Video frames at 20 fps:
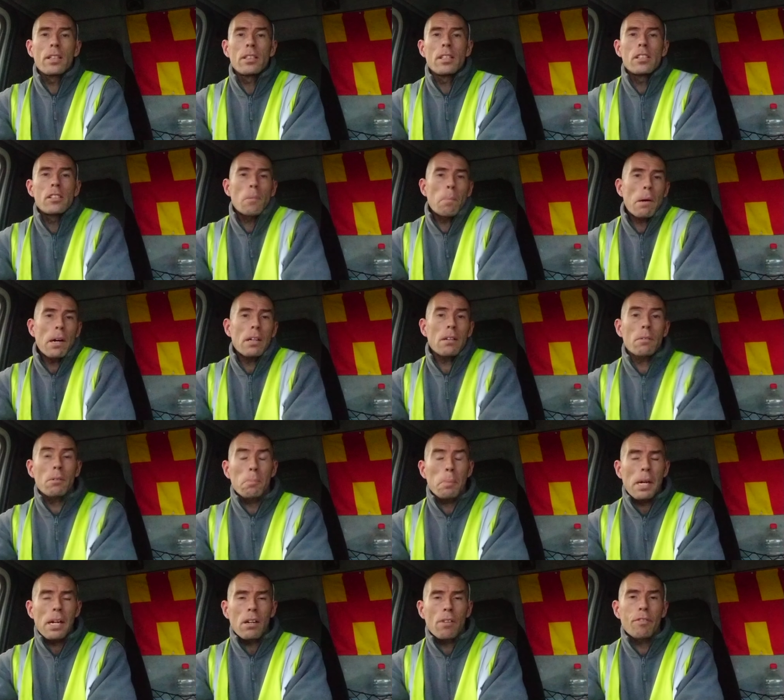needs a pat on
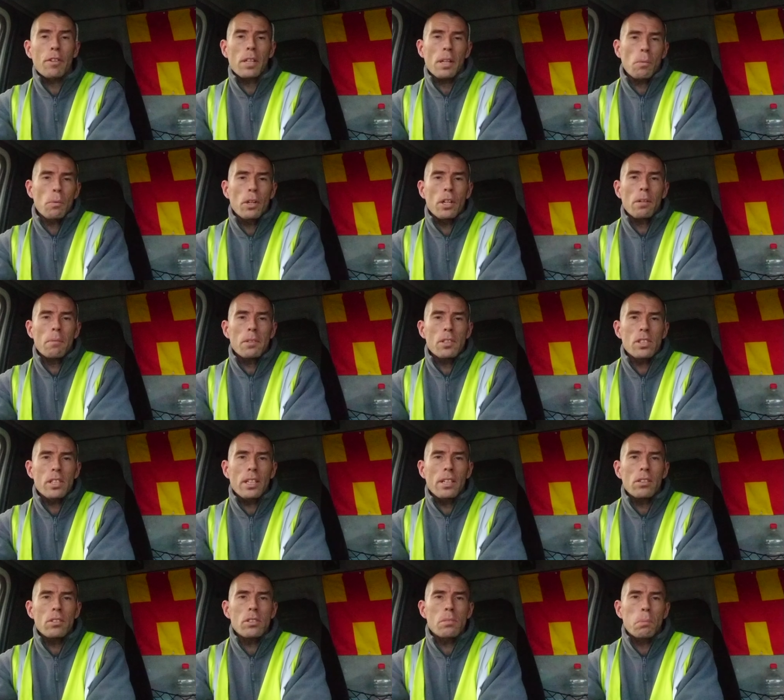the back for their workman
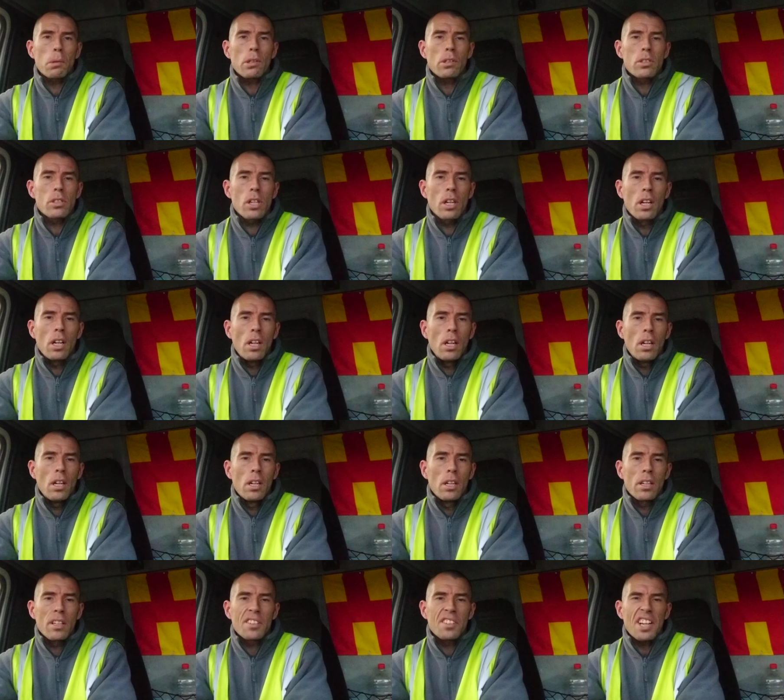skills. But
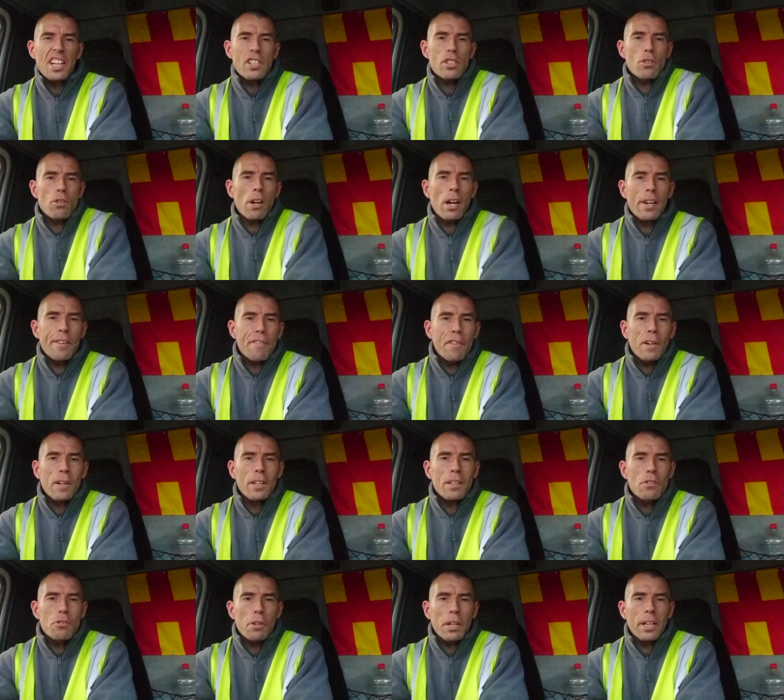Nice try
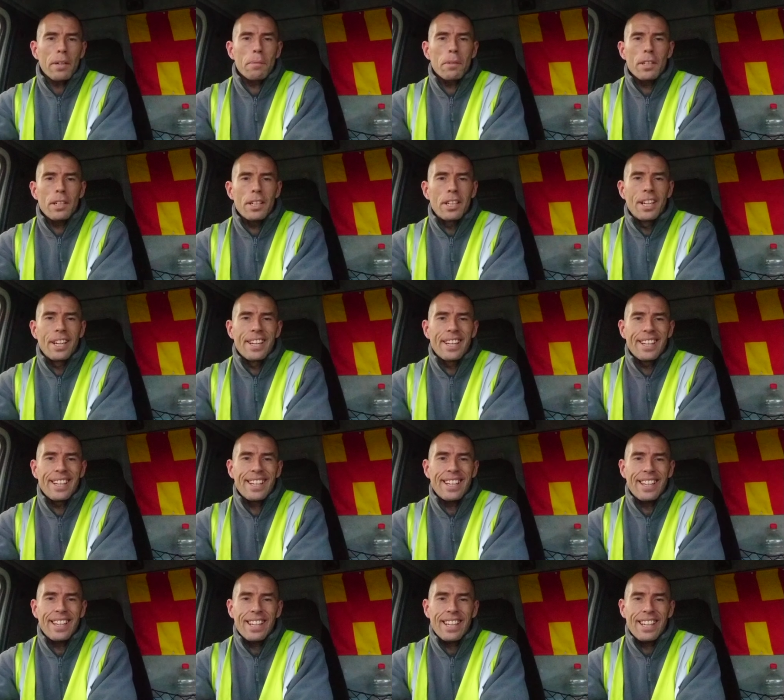fucking tricking me.
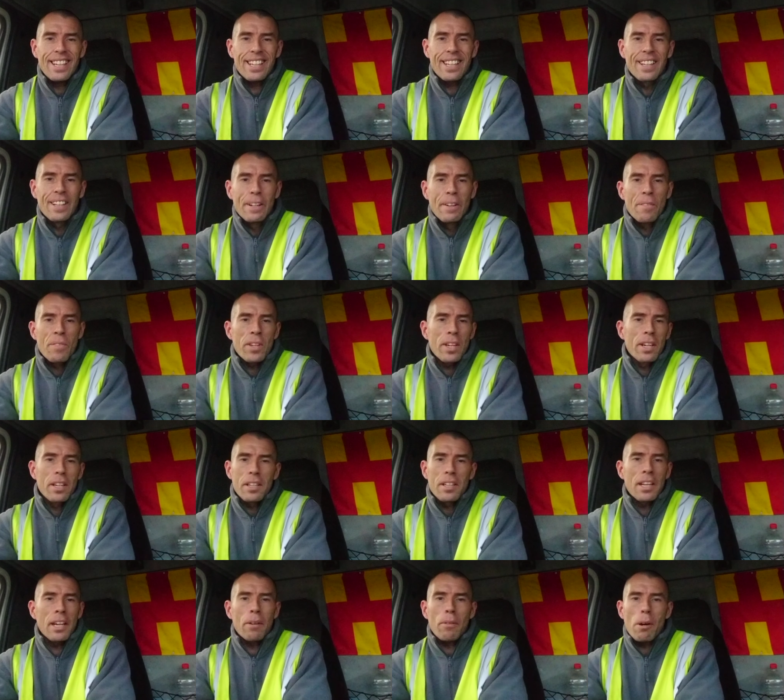
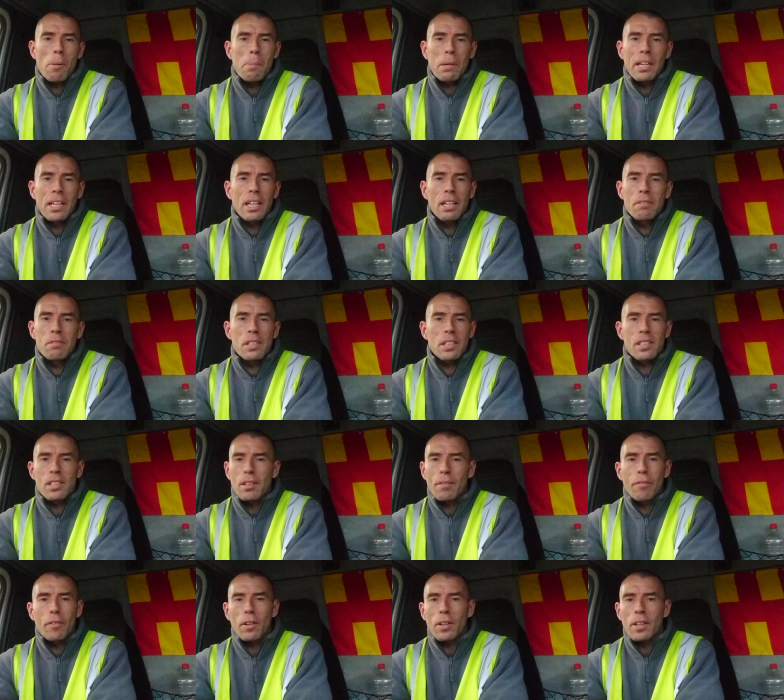No one believes it's
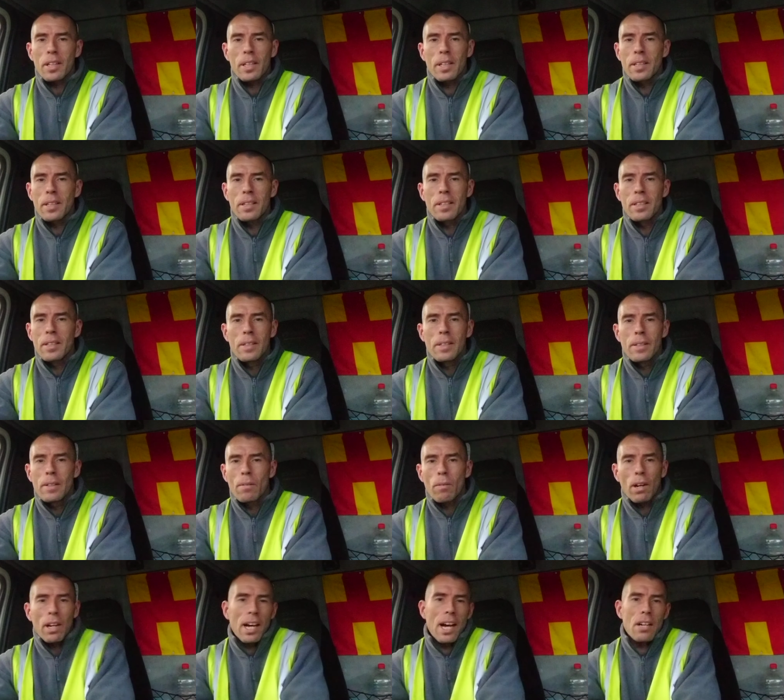a fucking...
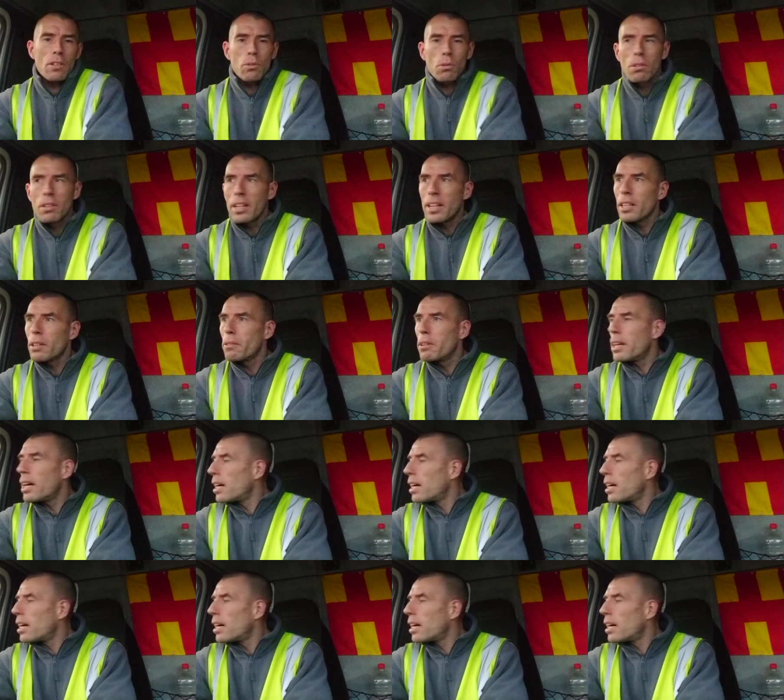Well, I don't anyway.